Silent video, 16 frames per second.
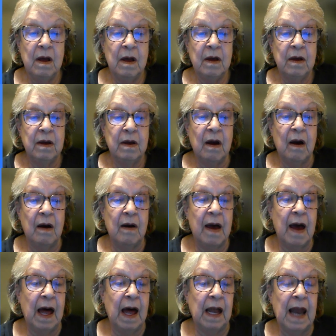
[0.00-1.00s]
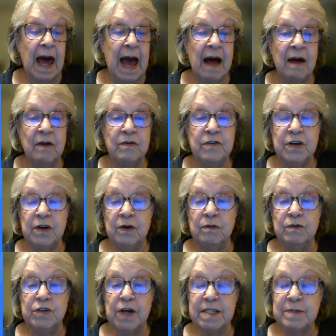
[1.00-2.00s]
allowed to just put it
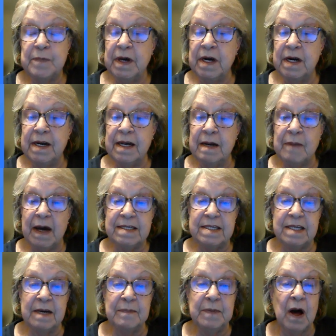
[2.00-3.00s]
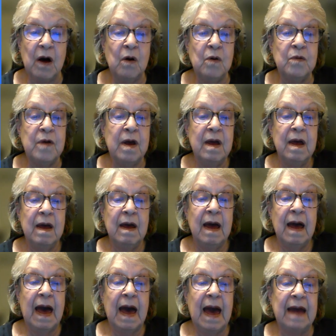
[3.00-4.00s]
in by zip code and take a
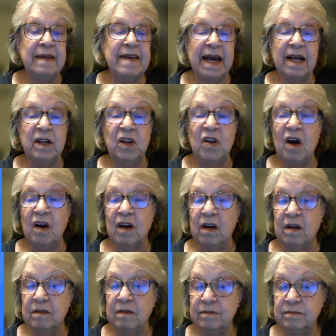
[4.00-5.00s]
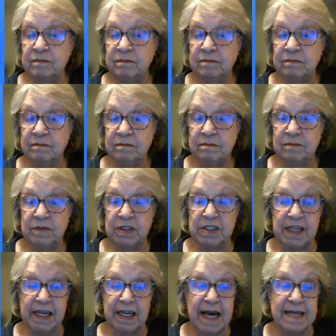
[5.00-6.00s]
look just to get some
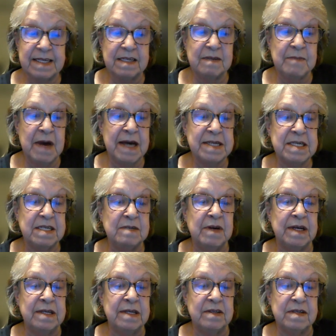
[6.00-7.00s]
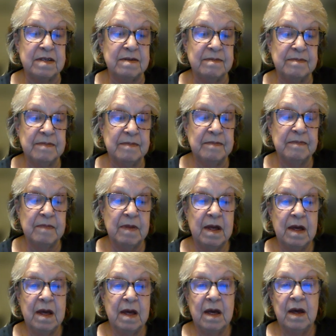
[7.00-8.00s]
estimates. You do not
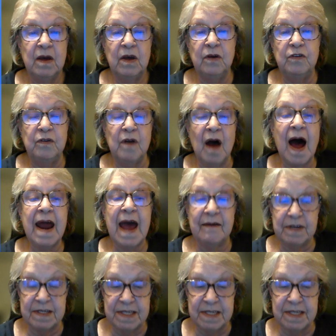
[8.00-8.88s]
have to set up an account.